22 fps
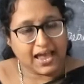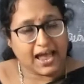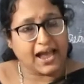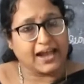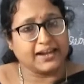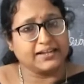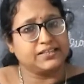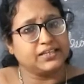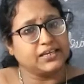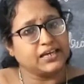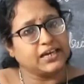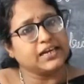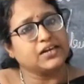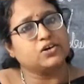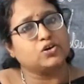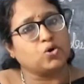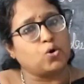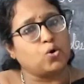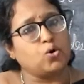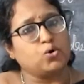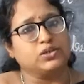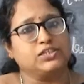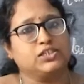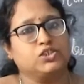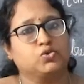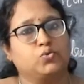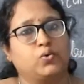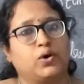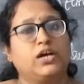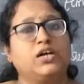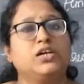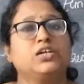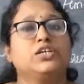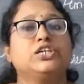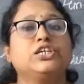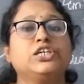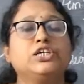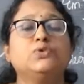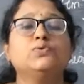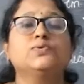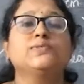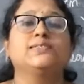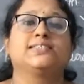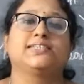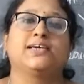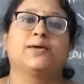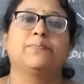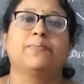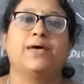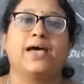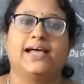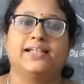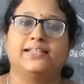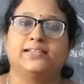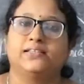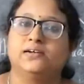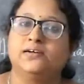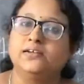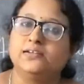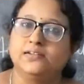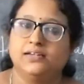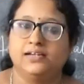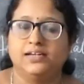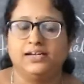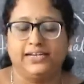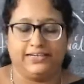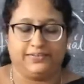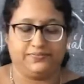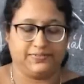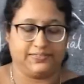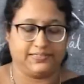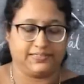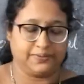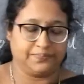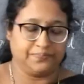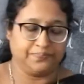And they grow into a new stem and the leaves.